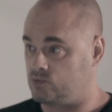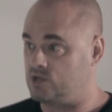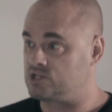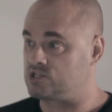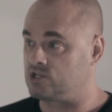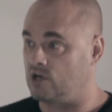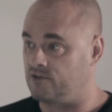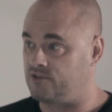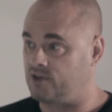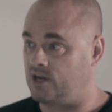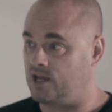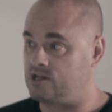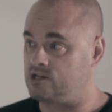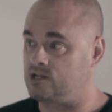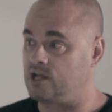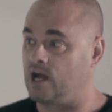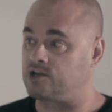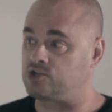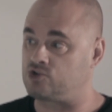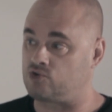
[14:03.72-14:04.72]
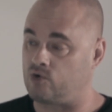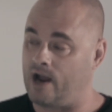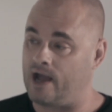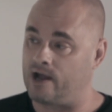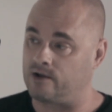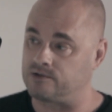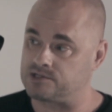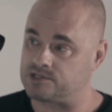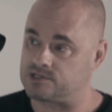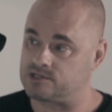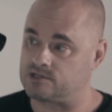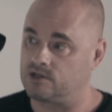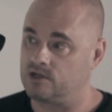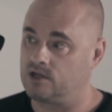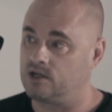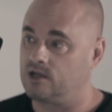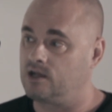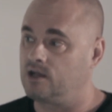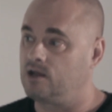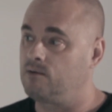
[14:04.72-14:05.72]
as we saw today, got
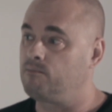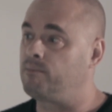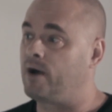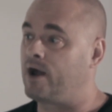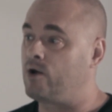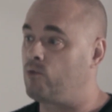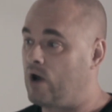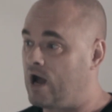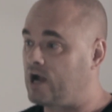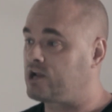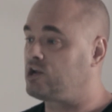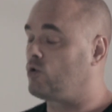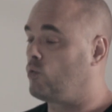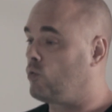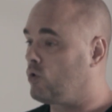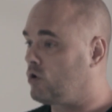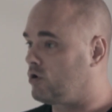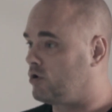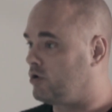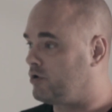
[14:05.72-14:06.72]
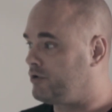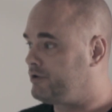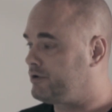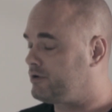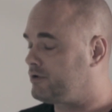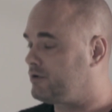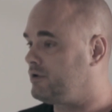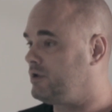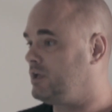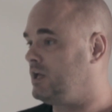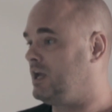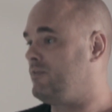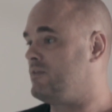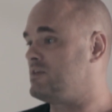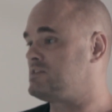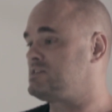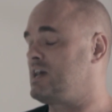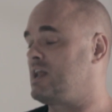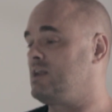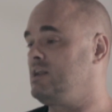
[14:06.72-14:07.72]
trounced by Rock Your World
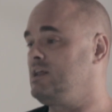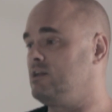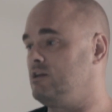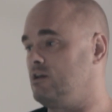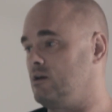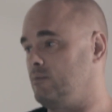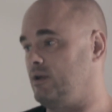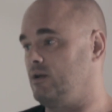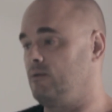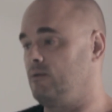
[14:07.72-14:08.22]
in the Santa Anita Derby.